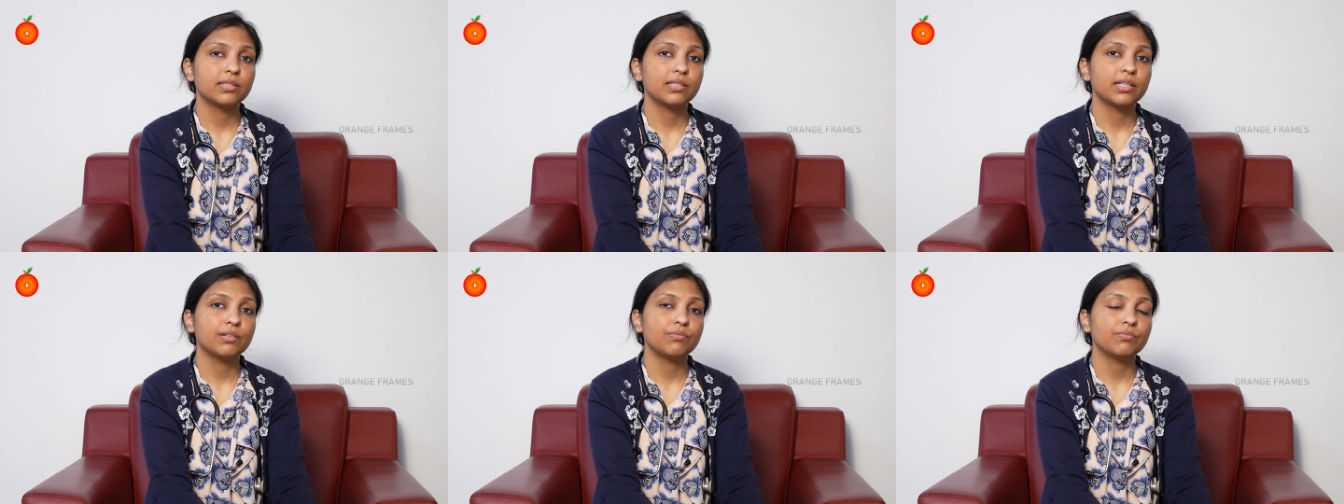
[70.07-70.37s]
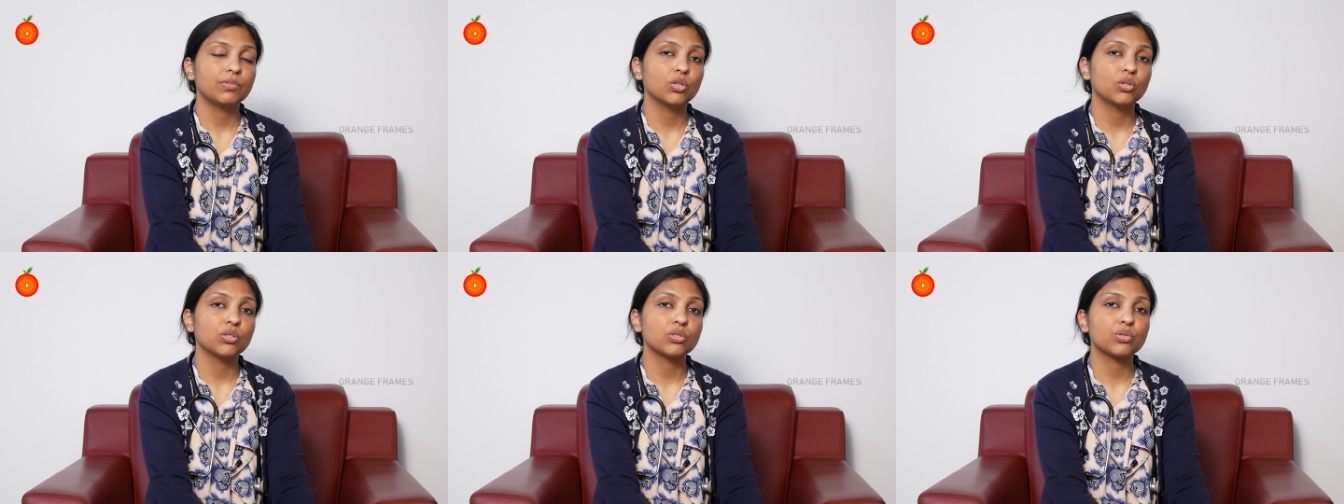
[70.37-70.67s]
Then
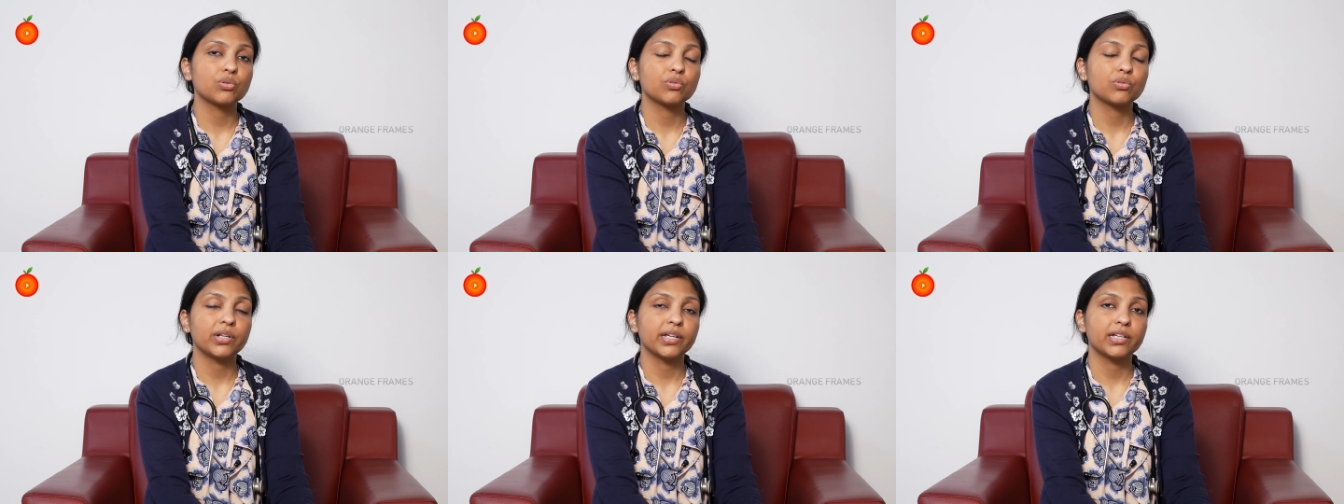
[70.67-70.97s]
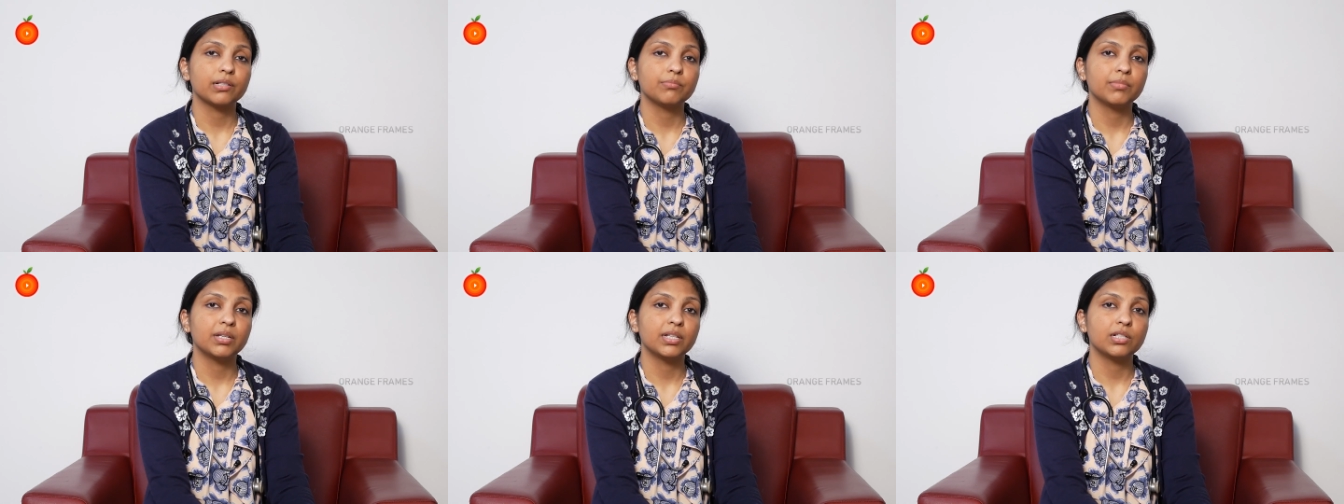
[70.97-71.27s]
we also
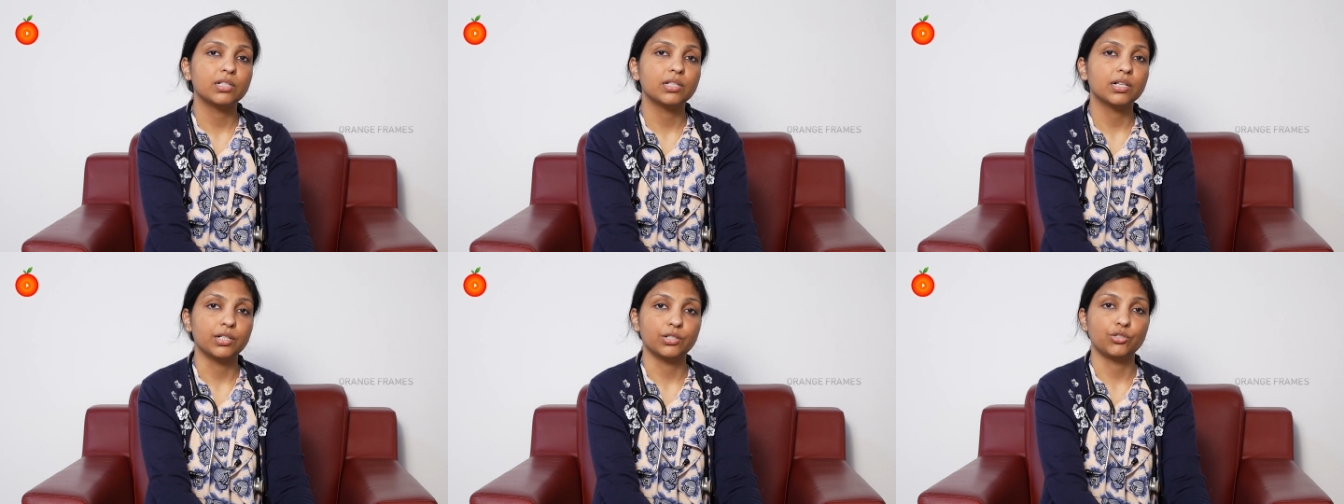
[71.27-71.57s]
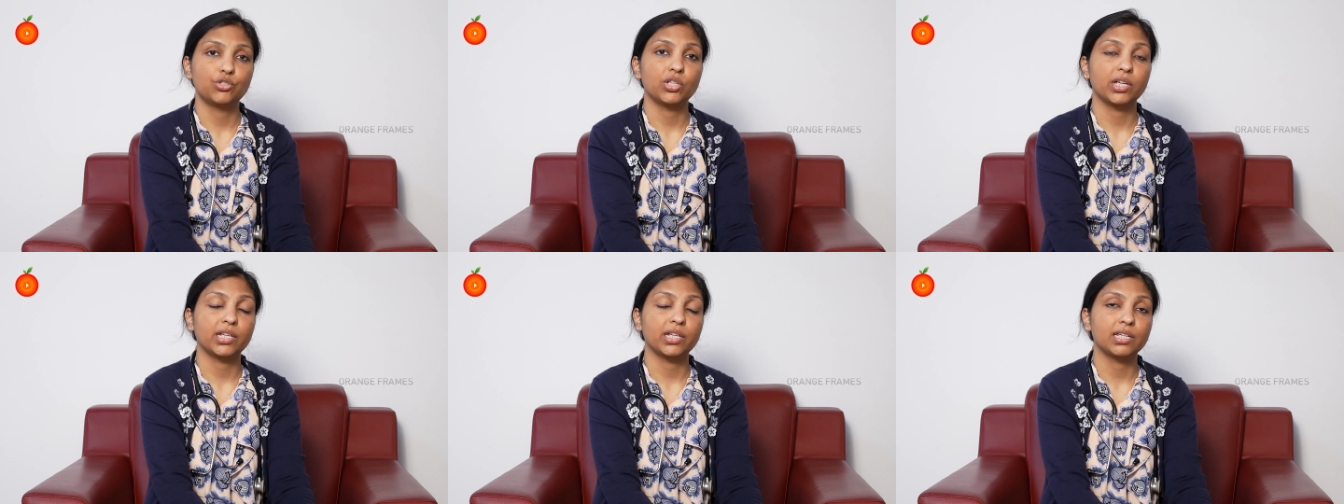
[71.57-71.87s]
recommend
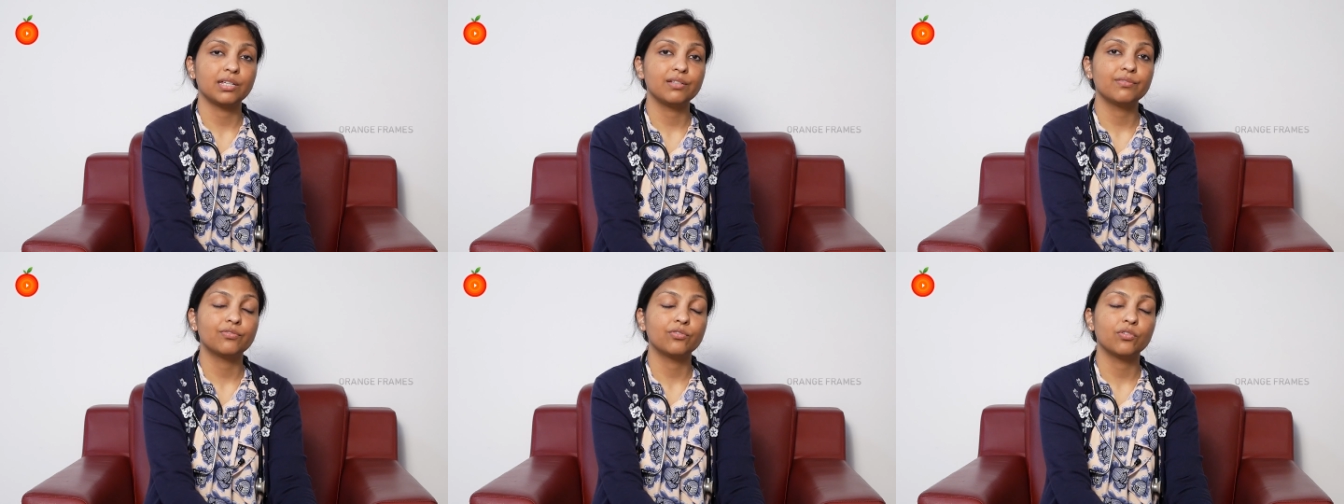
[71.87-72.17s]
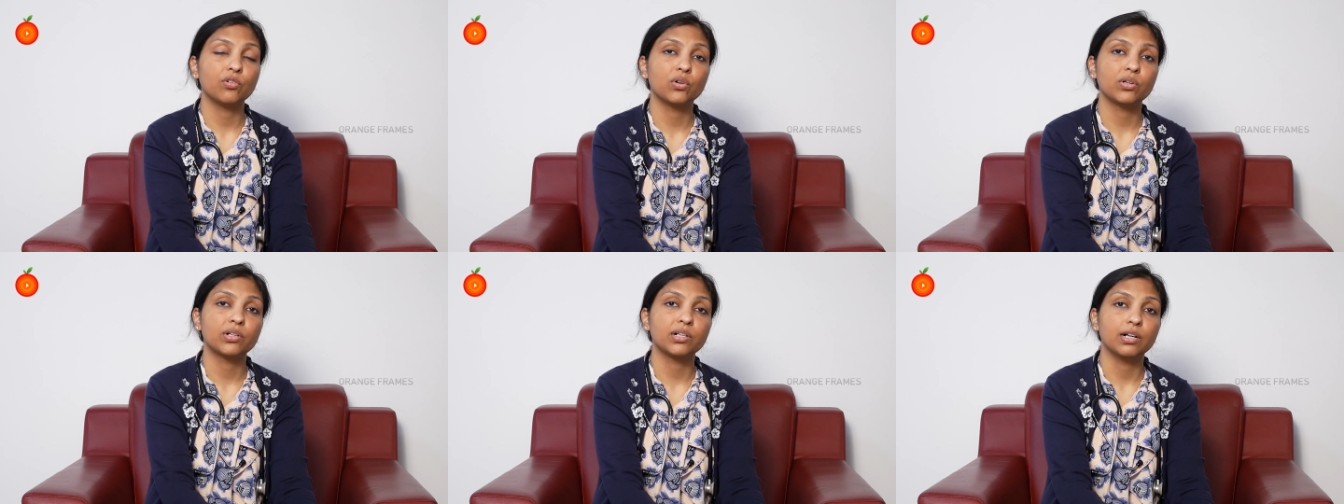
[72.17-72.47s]
checking
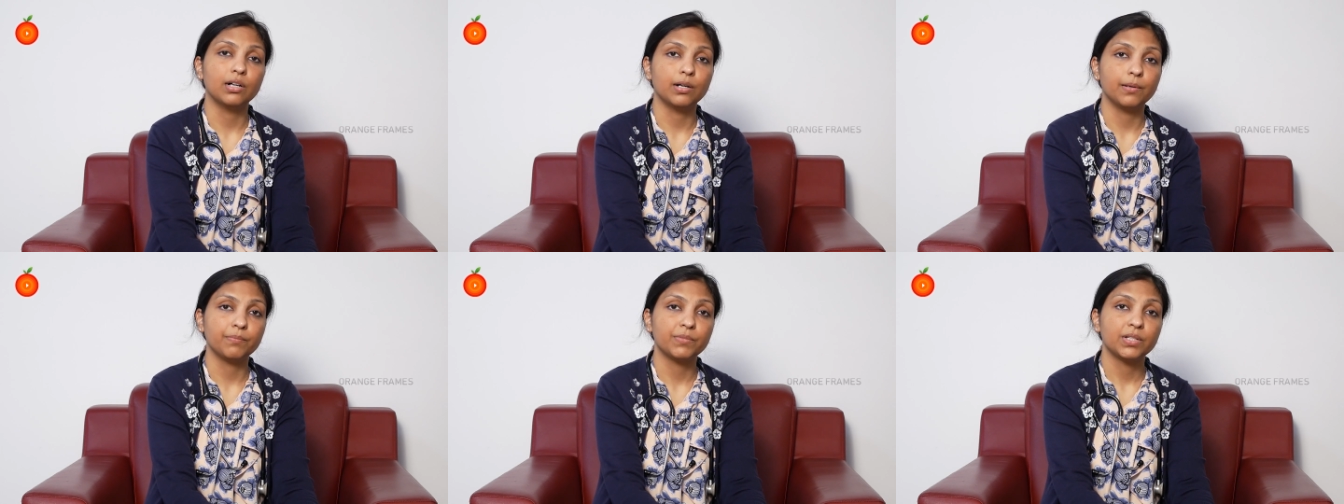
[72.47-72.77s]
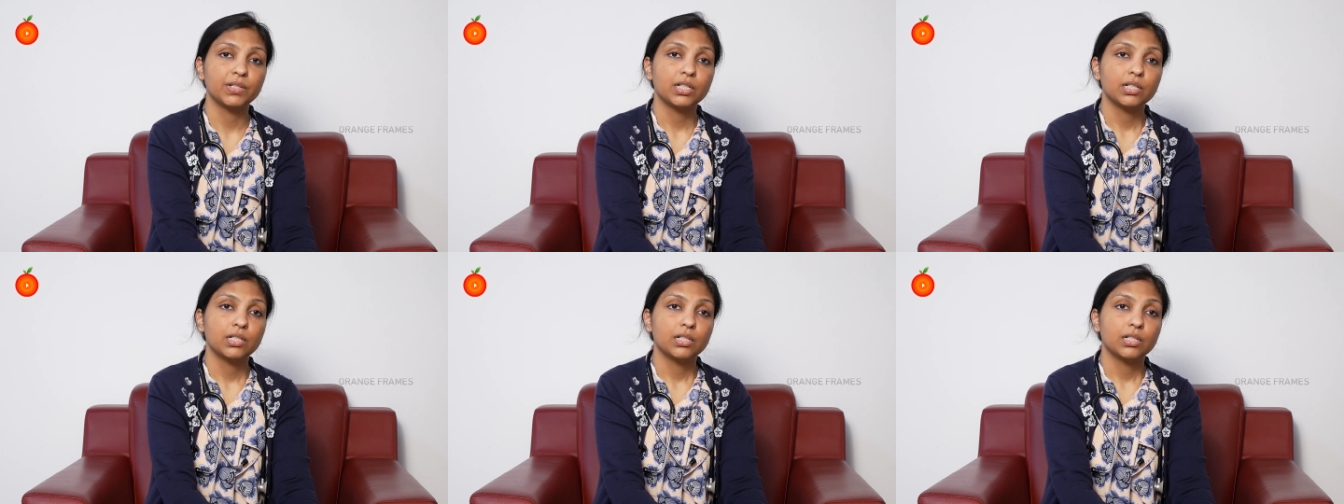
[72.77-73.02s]
for